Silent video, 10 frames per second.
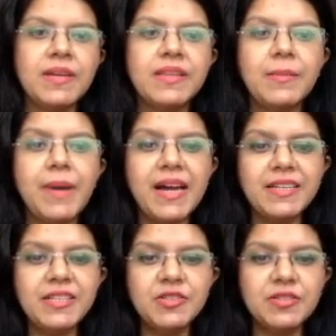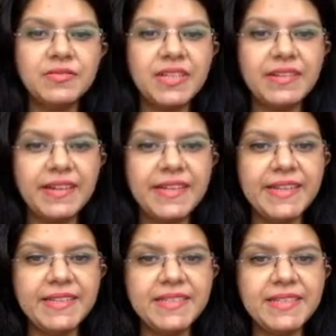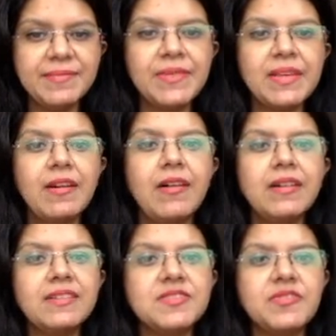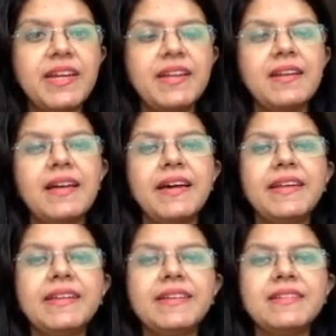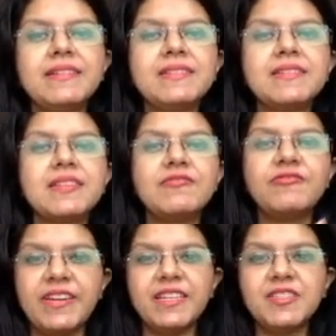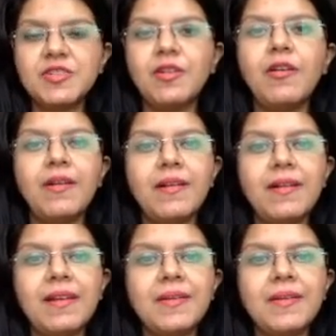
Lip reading: The magnitude of the gradient on a straight line is fixed all